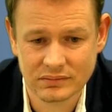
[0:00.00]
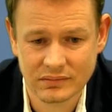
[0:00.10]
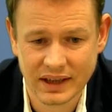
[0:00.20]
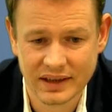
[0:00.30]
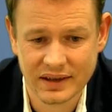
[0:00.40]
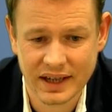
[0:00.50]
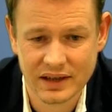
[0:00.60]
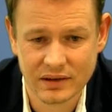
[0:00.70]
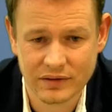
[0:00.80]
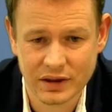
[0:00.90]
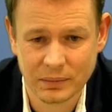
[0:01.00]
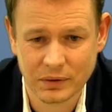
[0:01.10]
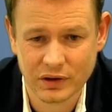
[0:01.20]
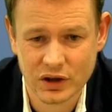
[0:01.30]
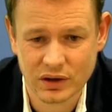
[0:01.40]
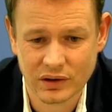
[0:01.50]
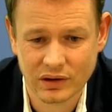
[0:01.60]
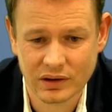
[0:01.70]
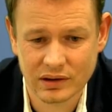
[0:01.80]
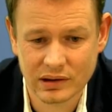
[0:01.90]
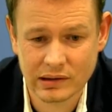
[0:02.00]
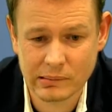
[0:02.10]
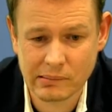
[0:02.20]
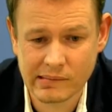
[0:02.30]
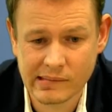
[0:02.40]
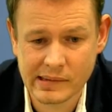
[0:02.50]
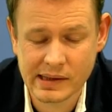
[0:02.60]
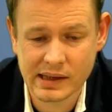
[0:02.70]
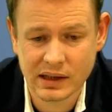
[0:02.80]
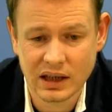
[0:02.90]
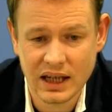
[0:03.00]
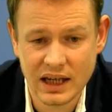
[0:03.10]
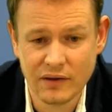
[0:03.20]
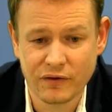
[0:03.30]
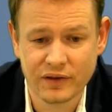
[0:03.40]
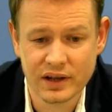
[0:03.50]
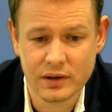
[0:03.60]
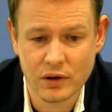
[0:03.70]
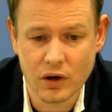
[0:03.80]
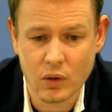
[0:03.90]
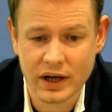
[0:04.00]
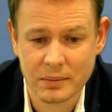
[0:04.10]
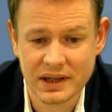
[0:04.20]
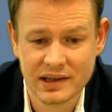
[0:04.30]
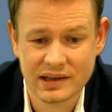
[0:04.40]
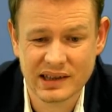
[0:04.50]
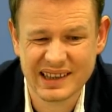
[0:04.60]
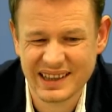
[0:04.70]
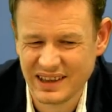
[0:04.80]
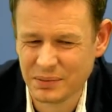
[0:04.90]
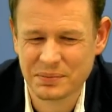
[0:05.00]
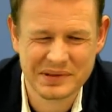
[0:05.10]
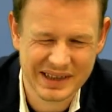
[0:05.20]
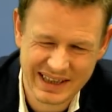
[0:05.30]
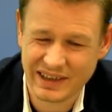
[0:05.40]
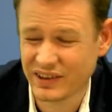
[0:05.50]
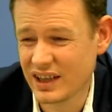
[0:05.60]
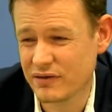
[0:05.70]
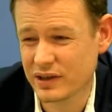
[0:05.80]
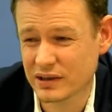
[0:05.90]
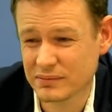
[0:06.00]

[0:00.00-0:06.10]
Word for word: in any of these positions, if you know what I mean. He's pretty safe here.